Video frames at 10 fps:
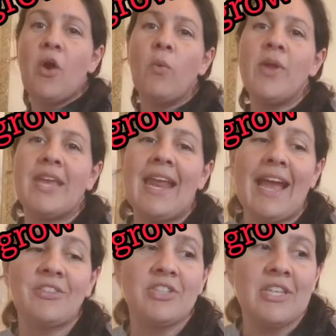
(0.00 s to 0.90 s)
we can
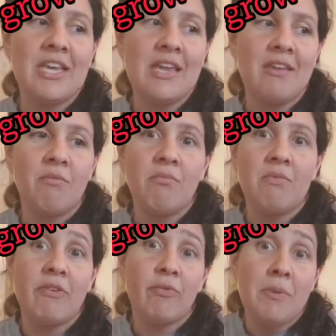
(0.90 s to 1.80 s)
actually,
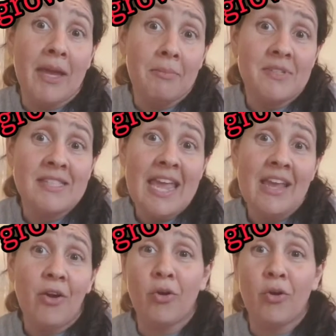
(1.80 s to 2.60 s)
if we make a mistake